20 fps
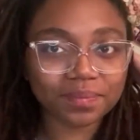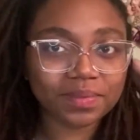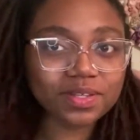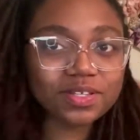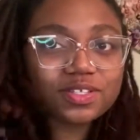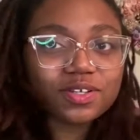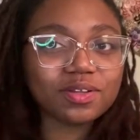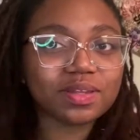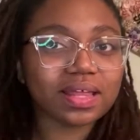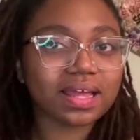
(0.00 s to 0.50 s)

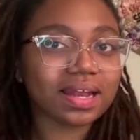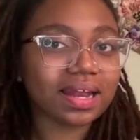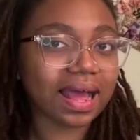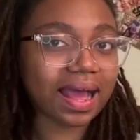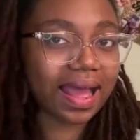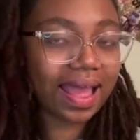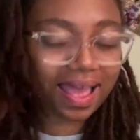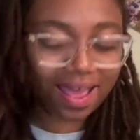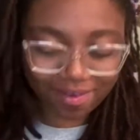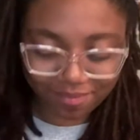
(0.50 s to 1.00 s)
So then
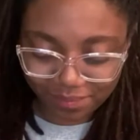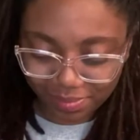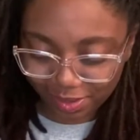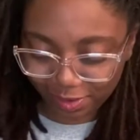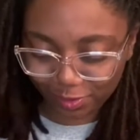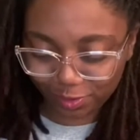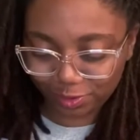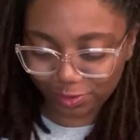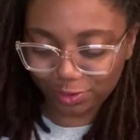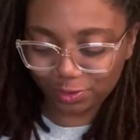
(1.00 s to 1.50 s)
I have my
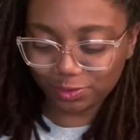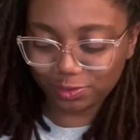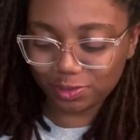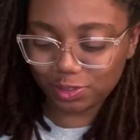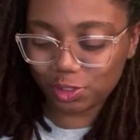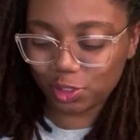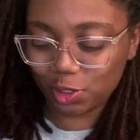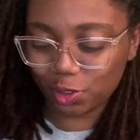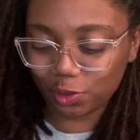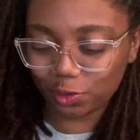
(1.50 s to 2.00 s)
oils.
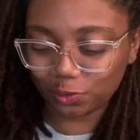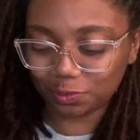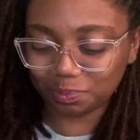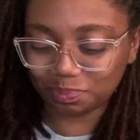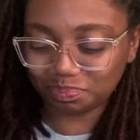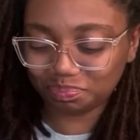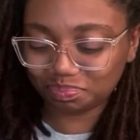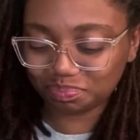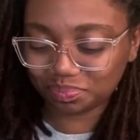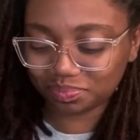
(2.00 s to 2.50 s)
So
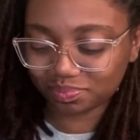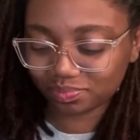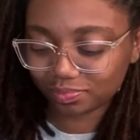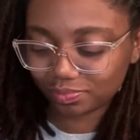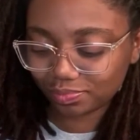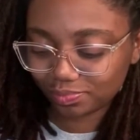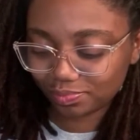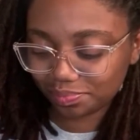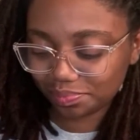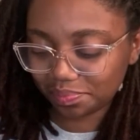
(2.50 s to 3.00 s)

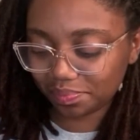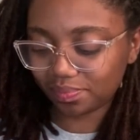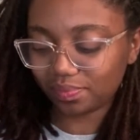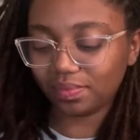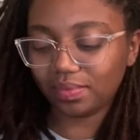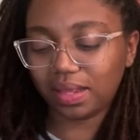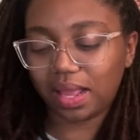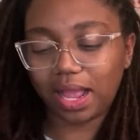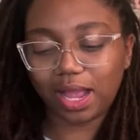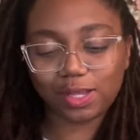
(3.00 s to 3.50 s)

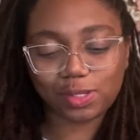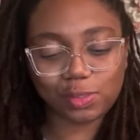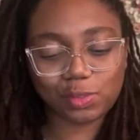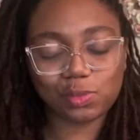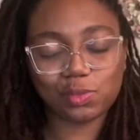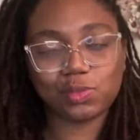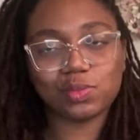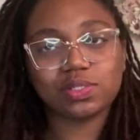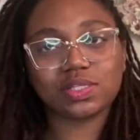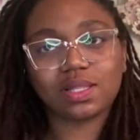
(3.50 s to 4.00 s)
I
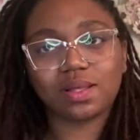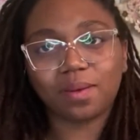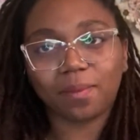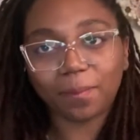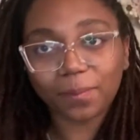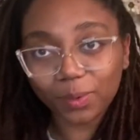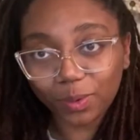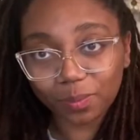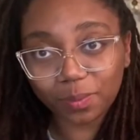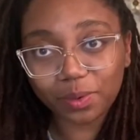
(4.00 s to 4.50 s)
used
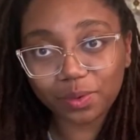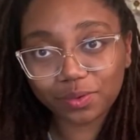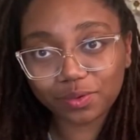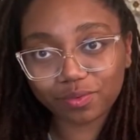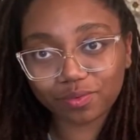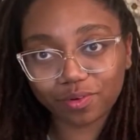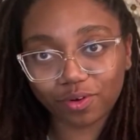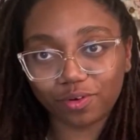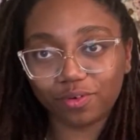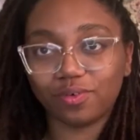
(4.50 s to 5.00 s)
Promote
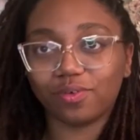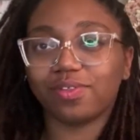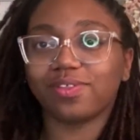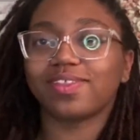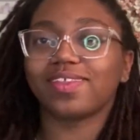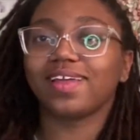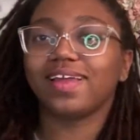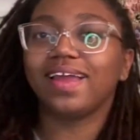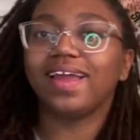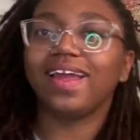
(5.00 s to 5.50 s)
Growth,
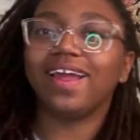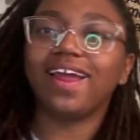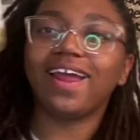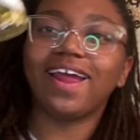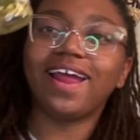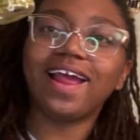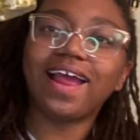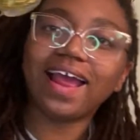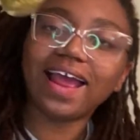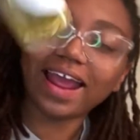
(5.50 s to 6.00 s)

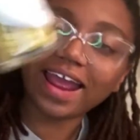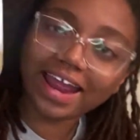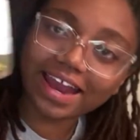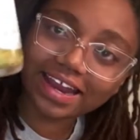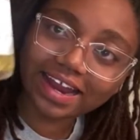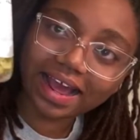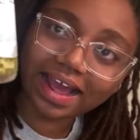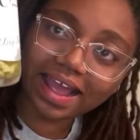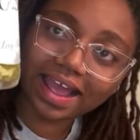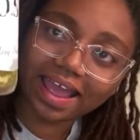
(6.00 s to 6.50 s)

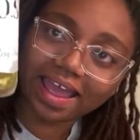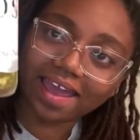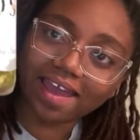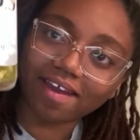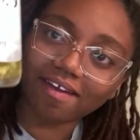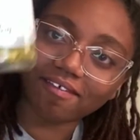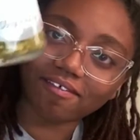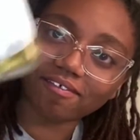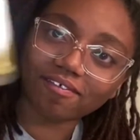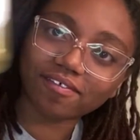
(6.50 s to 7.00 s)
and I
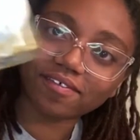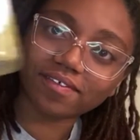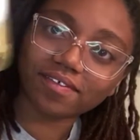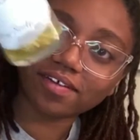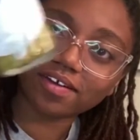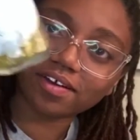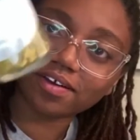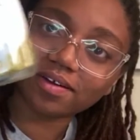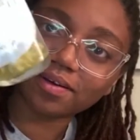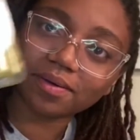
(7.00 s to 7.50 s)
have
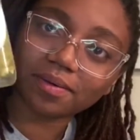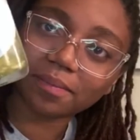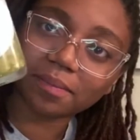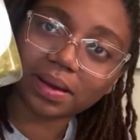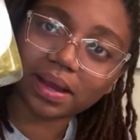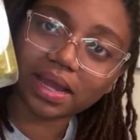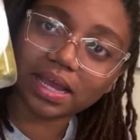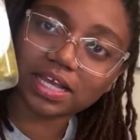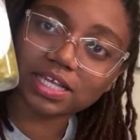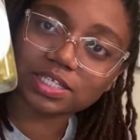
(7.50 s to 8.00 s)

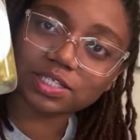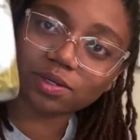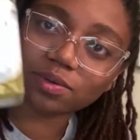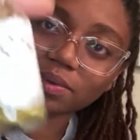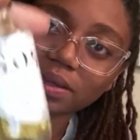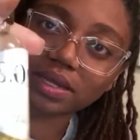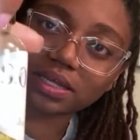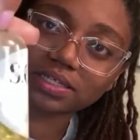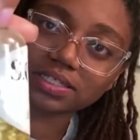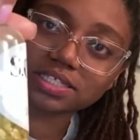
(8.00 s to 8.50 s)
my
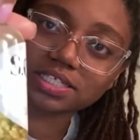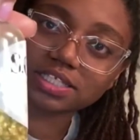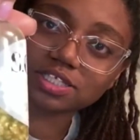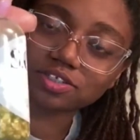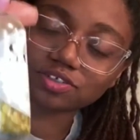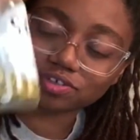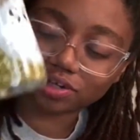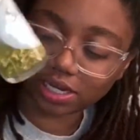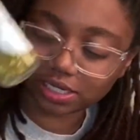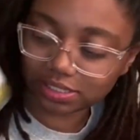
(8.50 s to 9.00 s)
SOS
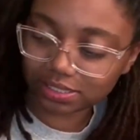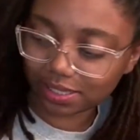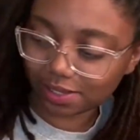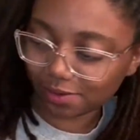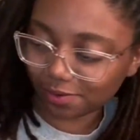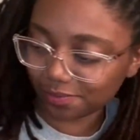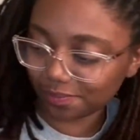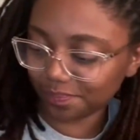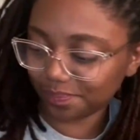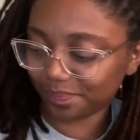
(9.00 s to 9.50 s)
Dry
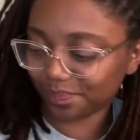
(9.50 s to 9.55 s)
Scalp.